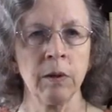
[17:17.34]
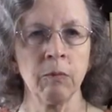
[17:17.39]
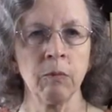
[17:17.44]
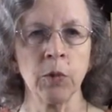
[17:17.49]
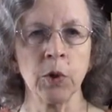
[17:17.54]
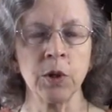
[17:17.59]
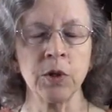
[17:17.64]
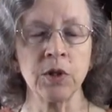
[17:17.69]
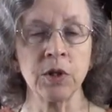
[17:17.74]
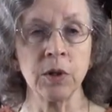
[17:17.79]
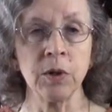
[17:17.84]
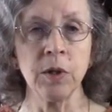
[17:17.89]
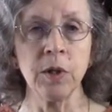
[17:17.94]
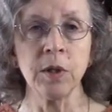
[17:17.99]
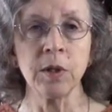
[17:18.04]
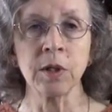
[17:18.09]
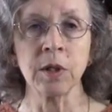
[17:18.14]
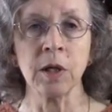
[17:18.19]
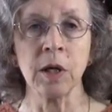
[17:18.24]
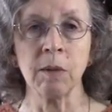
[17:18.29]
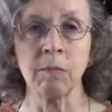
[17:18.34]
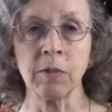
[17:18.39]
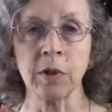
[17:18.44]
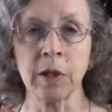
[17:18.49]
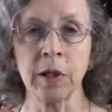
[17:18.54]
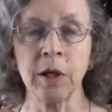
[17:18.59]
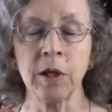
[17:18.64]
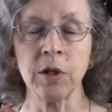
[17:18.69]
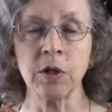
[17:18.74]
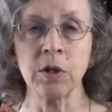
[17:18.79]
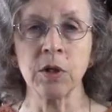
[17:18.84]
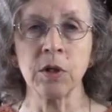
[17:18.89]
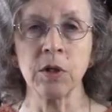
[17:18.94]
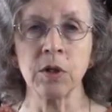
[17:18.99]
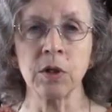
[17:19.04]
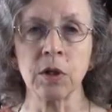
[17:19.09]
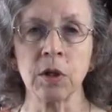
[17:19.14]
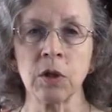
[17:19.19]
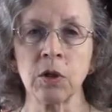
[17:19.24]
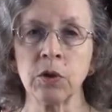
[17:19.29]
More serious
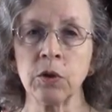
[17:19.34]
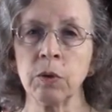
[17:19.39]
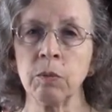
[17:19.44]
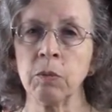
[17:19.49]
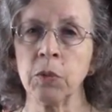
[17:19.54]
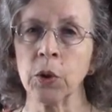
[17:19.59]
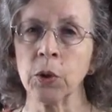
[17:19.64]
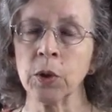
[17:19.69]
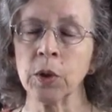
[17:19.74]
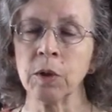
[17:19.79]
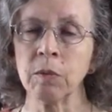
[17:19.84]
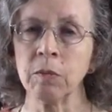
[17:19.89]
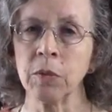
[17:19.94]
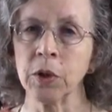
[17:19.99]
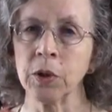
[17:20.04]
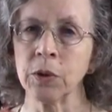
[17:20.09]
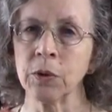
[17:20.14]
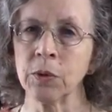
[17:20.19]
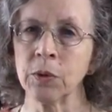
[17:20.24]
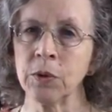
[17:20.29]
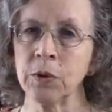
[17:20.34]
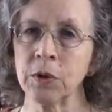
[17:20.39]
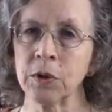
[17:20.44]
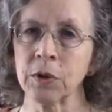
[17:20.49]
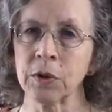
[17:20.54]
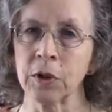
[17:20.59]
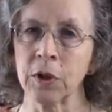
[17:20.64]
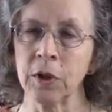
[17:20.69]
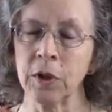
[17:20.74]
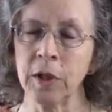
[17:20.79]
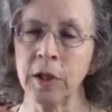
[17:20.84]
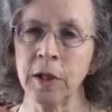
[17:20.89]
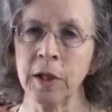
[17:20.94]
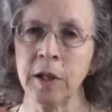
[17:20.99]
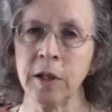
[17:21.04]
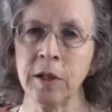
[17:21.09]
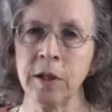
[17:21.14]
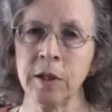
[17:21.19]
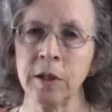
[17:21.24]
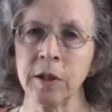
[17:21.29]
complications include broken bones,
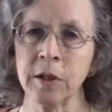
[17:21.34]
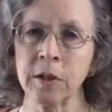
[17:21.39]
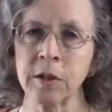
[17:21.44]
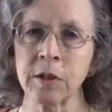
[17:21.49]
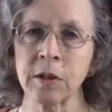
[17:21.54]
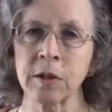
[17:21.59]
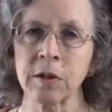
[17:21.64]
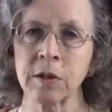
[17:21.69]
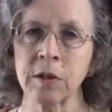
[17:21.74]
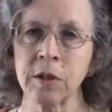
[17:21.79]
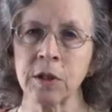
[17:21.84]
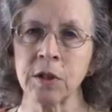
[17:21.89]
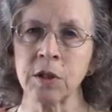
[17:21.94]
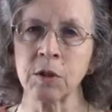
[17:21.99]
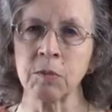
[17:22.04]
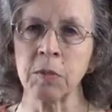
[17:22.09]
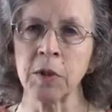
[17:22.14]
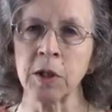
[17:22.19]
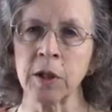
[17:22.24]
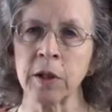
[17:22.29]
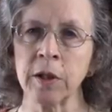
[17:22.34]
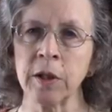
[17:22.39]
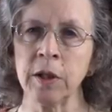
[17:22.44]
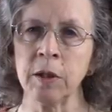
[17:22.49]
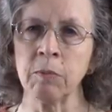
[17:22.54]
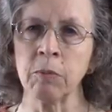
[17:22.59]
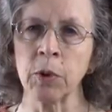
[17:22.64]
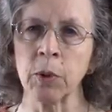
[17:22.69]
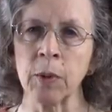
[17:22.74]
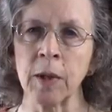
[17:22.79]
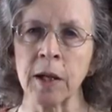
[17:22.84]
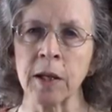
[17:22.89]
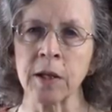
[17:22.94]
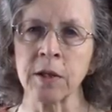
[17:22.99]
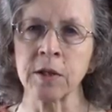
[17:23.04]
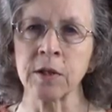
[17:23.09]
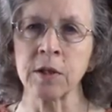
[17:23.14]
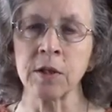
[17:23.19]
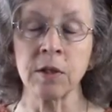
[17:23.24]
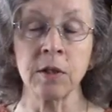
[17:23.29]
herniated discs, disability,
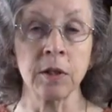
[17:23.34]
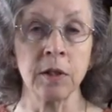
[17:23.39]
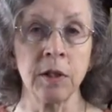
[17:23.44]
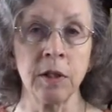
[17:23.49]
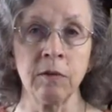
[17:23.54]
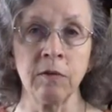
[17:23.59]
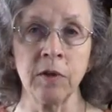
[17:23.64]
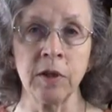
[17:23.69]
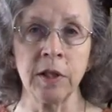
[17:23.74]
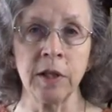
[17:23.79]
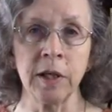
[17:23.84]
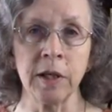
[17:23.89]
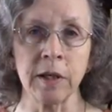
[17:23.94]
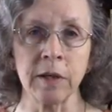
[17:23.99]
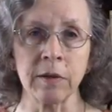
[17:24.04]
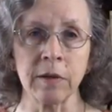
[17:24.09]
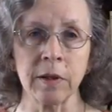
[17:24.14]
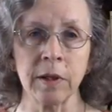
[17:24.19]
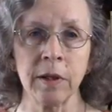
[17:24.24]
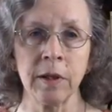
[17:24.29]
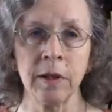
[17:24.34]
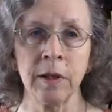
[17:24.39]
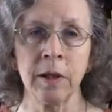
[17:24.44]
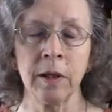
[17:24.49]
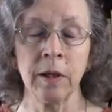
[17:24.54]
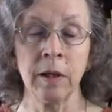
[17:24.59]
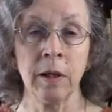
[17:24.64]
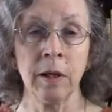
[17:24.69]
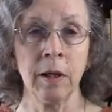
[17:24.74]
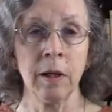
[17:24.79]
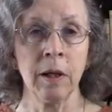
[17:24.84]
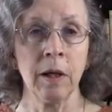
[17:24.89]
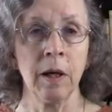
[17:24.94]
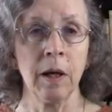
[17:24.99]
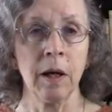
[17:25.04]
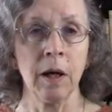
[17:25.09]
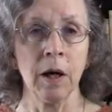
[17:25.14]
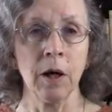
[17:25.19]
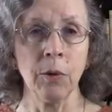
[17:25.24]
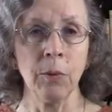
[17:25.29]
paralysis, and even death.
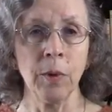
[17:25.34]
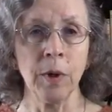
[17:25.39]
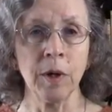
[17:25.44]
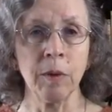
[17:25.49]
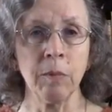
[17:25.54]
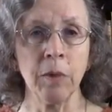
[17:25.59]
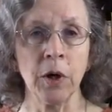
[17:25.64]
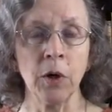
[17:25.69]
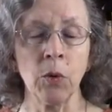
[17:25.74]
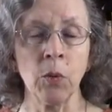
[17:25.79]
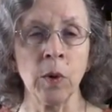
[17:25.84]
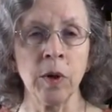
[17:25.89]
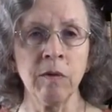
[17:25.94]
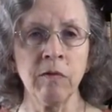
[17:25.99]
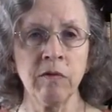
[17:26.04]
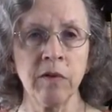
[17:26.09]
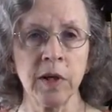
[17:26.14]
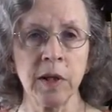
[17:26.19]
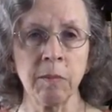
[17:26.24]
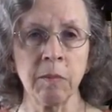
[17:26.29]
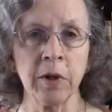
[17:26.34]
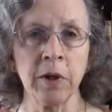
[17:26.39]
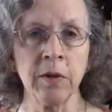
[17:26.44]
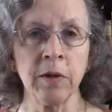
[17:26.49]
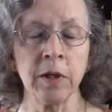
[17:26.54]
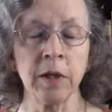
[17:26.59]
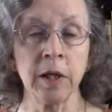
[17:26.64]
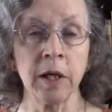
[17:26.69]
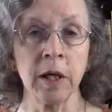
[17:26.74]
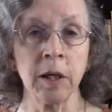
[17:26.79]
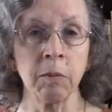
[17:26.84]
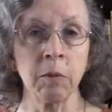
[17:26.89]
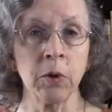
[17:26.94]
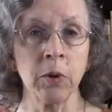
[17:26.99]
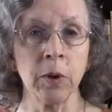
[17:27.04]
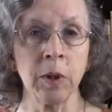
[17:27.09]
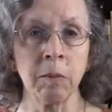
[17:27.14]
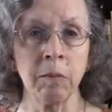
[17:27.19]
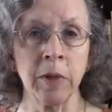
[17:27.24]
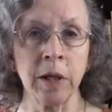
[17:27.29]
I read about one family that kept
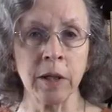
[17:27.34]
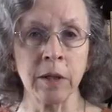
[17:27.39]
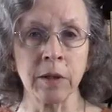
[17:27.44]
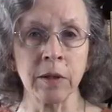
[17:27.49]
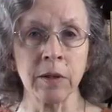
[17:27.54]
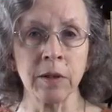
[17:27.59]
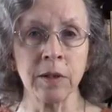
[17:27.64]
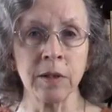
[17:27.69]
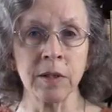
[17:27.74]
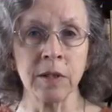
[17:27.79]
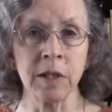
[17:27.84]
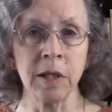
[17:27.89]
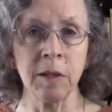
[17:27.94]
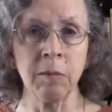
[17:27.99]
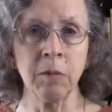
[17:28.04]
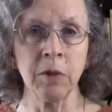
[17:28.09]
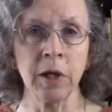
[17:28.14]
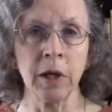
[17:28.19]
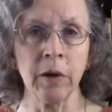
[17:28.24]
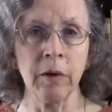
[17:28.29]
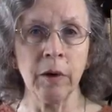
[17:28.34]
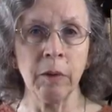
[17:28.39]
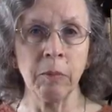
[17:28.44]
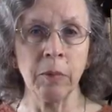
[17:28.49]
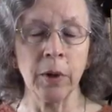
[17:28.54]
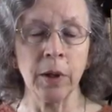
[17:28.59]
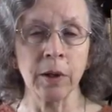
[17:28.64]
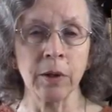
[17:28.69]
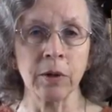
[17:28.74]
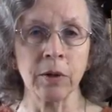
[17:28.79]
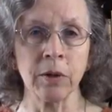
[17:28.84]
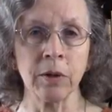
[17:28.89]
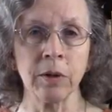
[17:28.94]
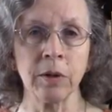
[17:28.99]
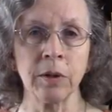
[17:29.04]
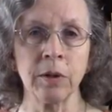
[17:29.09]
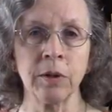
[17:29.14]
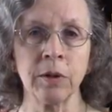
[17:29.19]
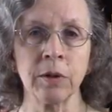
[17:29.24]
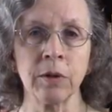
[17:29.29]
going back to the same chiropractor
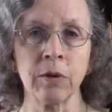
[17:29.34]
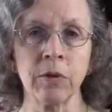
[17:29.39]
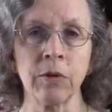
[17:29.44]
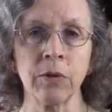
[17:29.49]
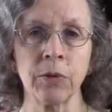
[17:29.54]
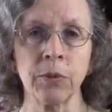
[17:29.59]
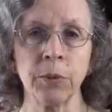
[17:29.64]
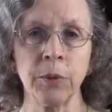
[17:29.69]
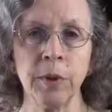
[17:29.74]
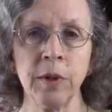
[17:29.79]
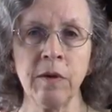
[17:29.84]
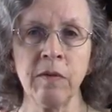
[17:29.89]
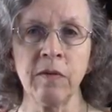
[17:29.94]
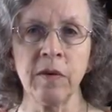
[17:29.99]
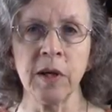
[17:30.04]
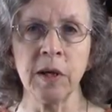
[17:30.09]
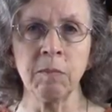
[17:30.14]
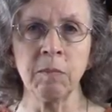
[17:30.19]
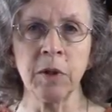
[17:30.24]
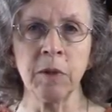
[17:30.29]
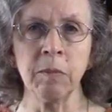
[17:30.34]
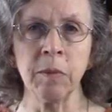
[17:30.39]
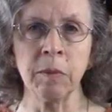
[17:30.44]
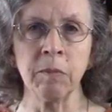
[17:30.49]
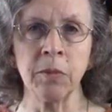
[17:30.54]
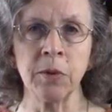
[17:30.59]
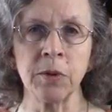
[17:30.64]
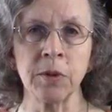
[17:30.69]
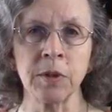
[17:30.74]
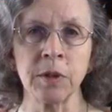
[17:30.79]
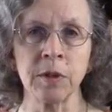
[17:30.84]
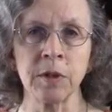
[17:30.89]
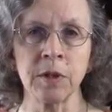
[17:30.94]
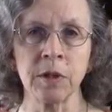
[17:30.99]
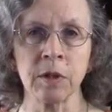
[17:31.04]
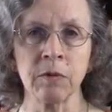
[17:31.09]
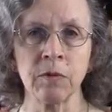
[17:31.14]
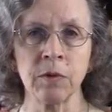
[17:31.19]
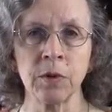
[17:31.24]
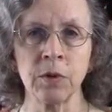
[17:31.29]
until three family members had
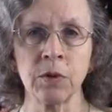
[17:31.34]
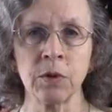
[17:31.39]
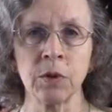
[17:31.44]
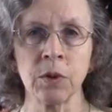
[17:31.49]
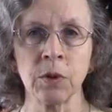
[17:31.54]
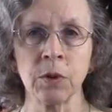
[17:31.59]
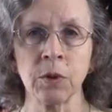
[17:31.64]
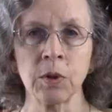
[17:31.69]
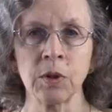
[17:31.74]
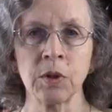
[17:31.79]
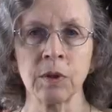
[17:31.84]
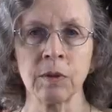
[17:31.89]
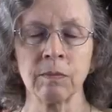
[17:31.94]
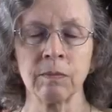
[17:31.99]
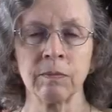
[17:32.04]
suffered strokes.